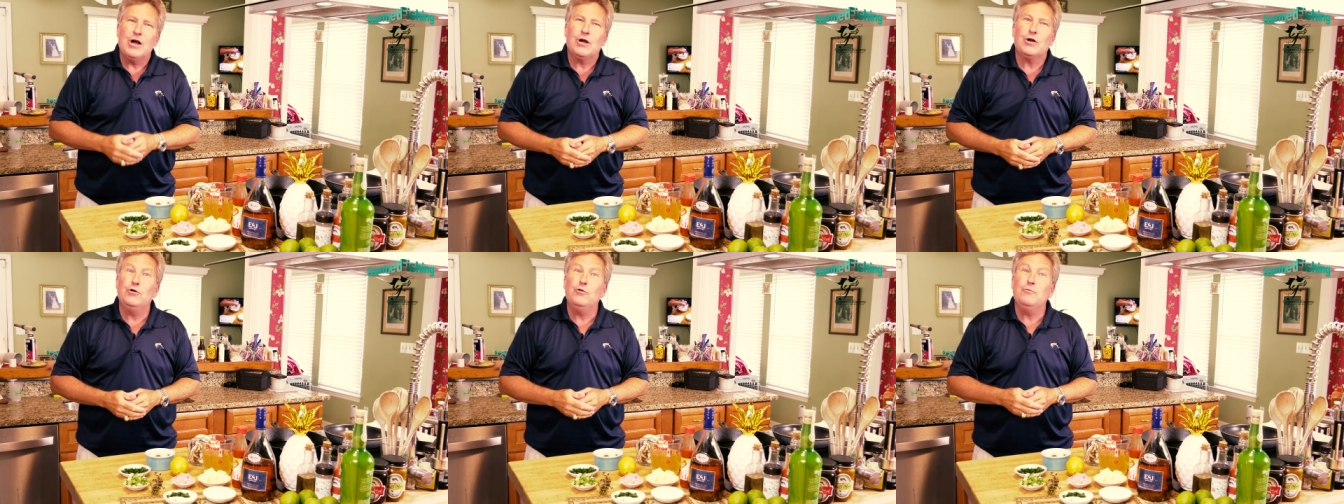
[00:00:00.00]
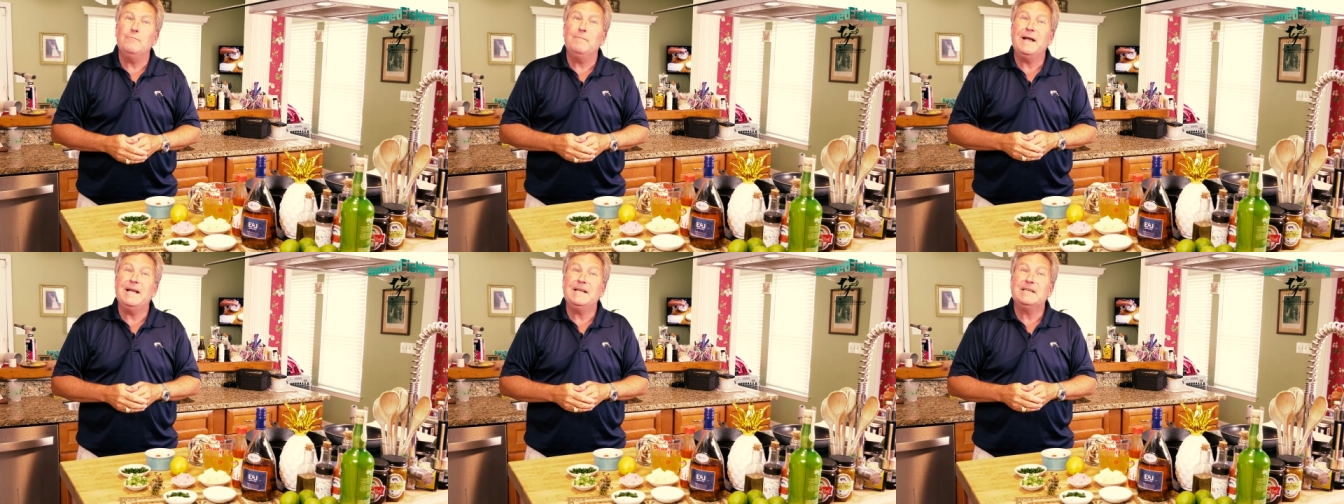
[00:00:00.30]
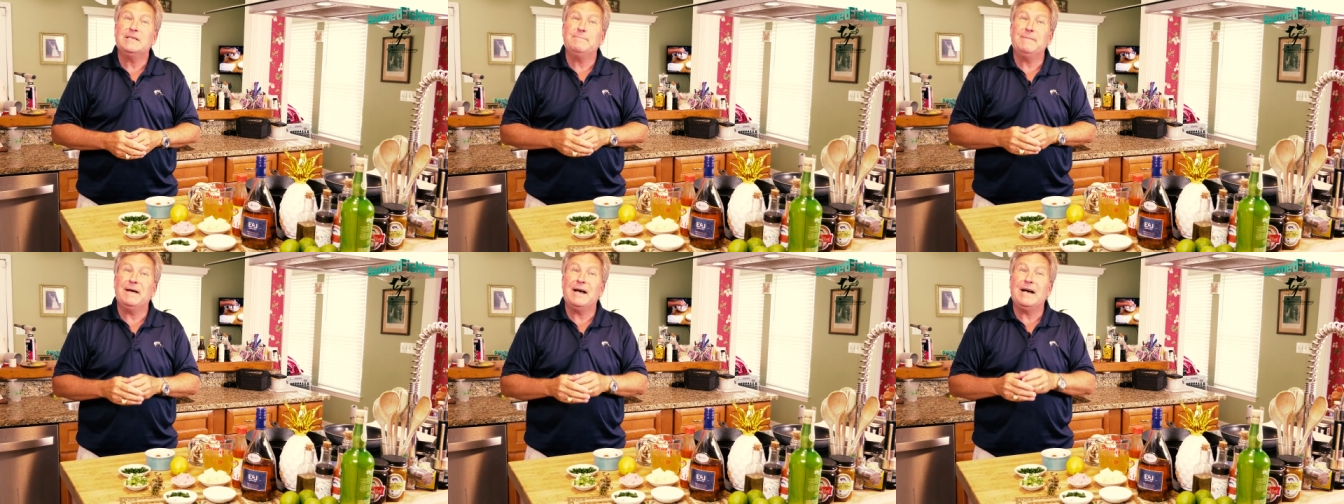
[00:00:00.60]
Goombay
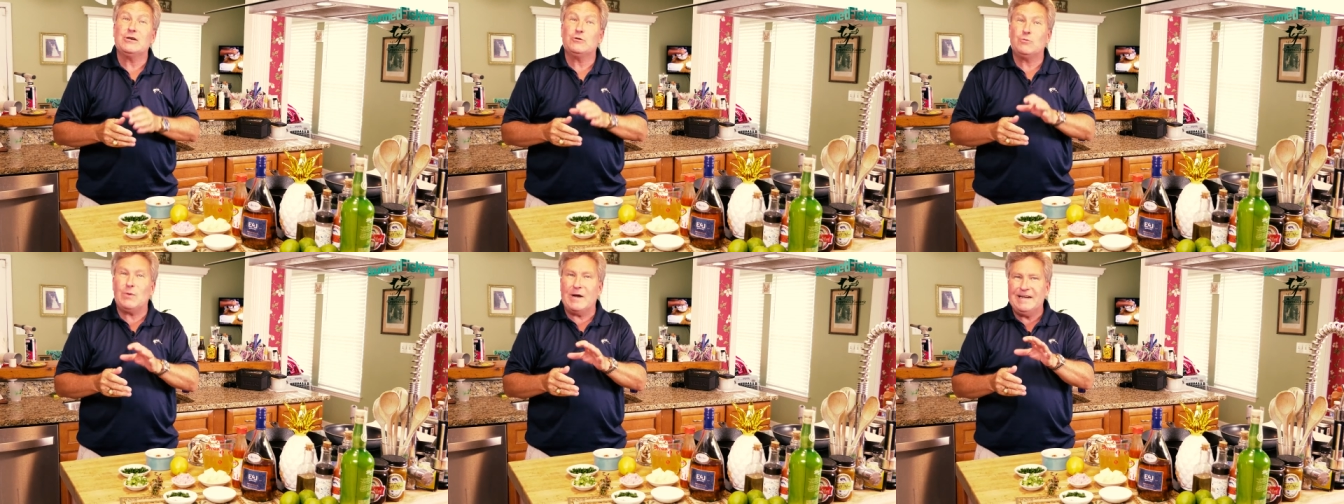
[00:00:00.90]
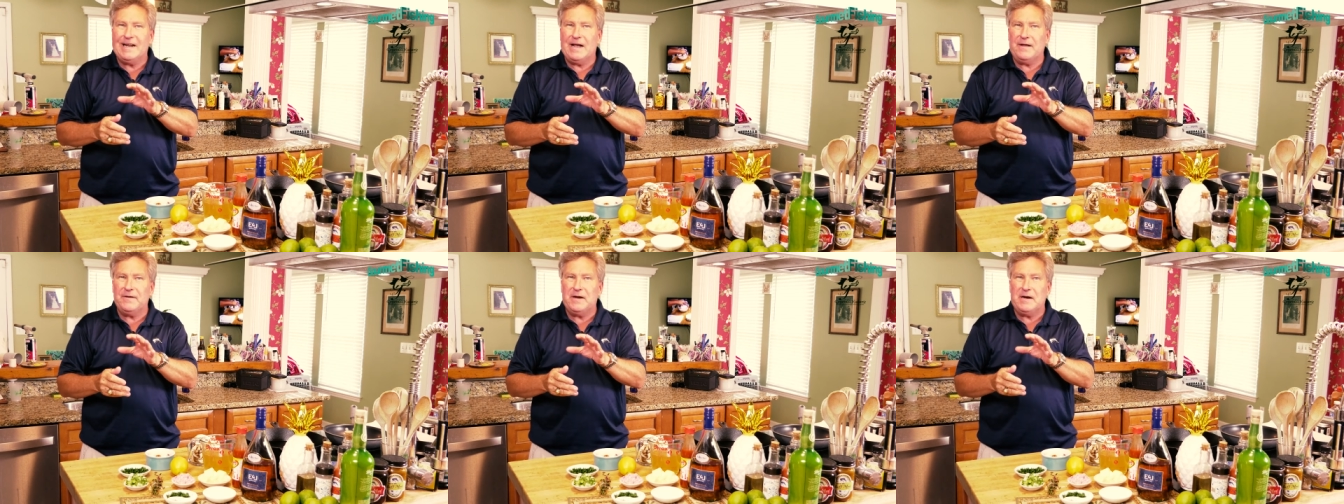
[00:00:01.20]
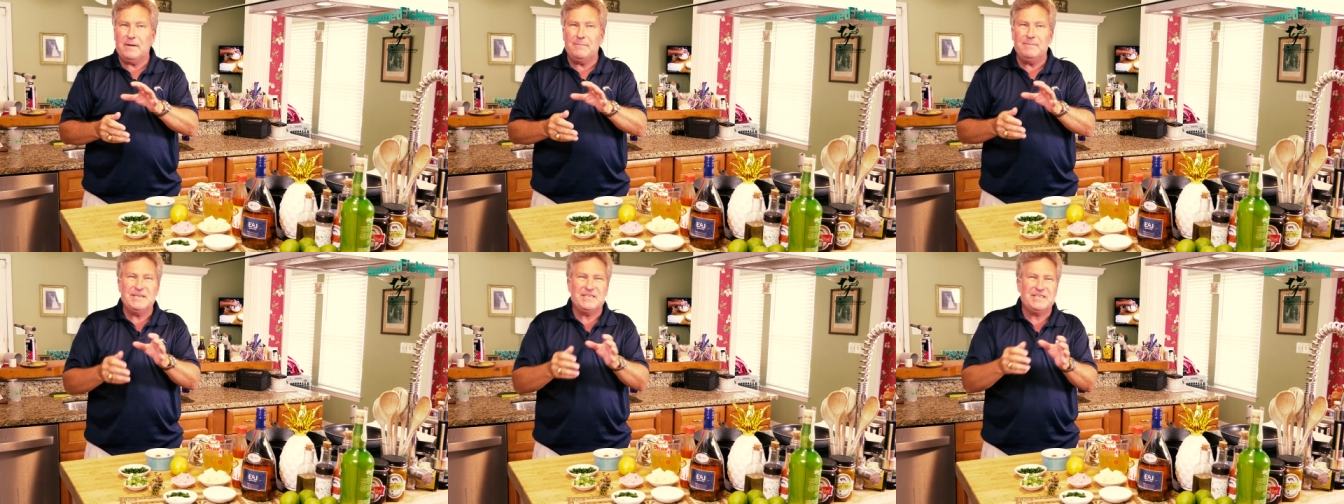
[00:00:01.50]
Smash right down
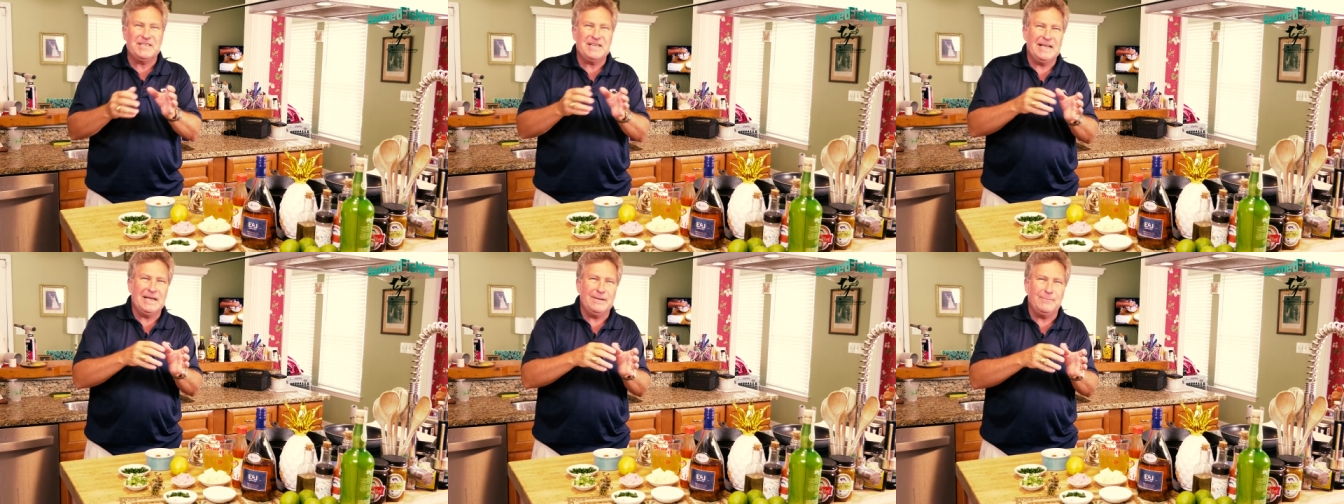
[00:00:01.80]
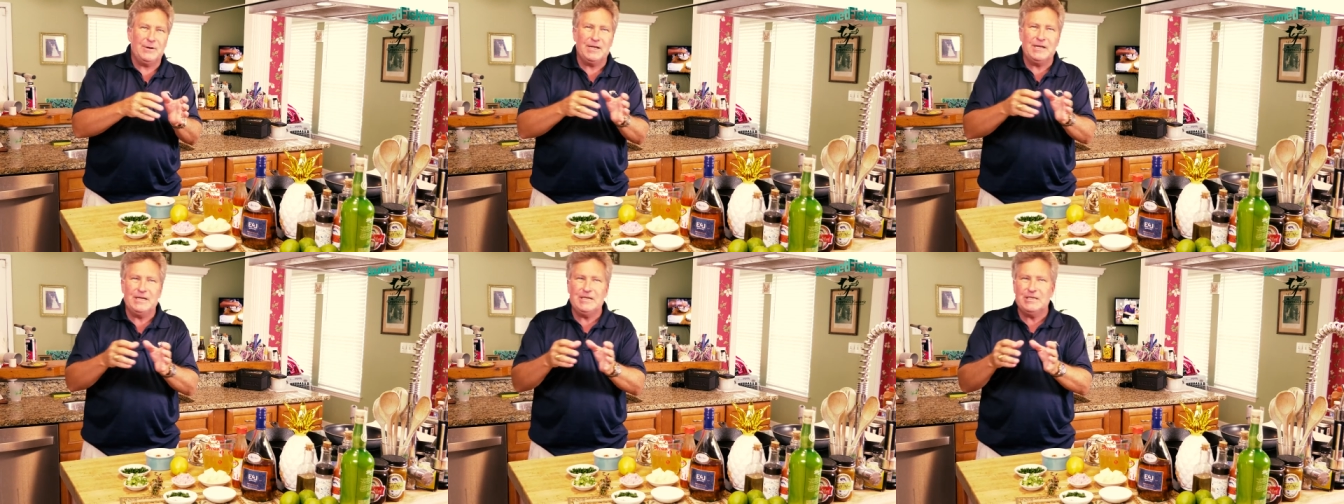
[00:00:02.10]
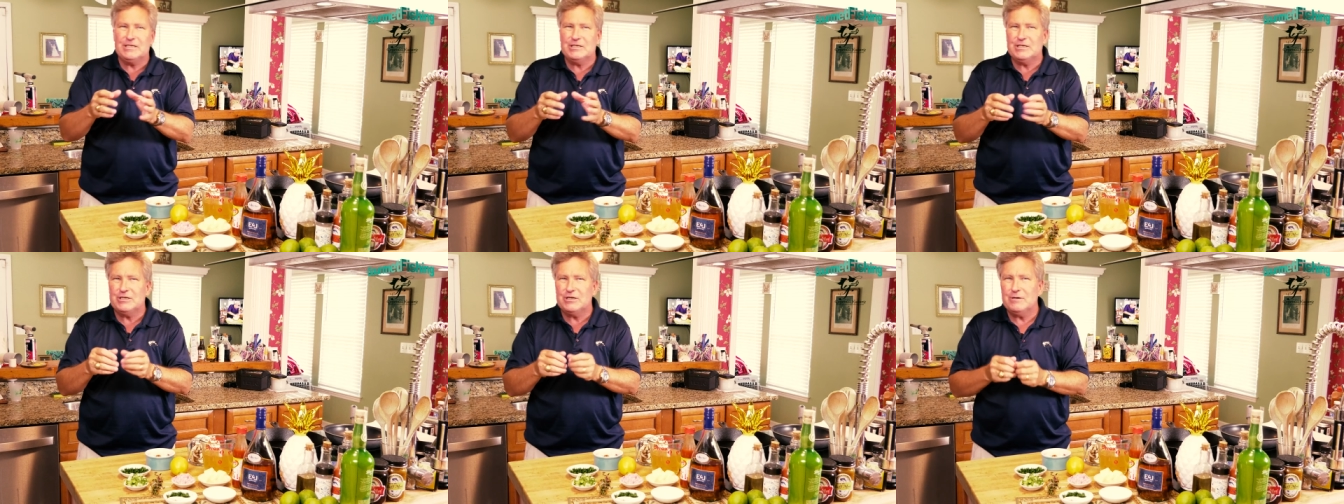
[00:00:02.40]
there. Miss
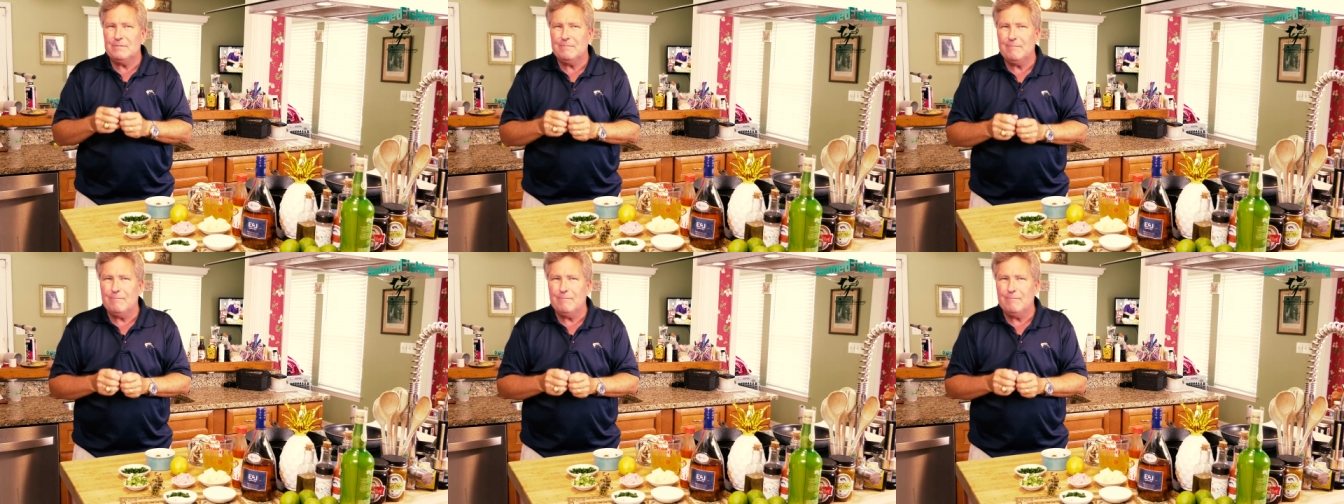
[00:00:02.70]
Emily's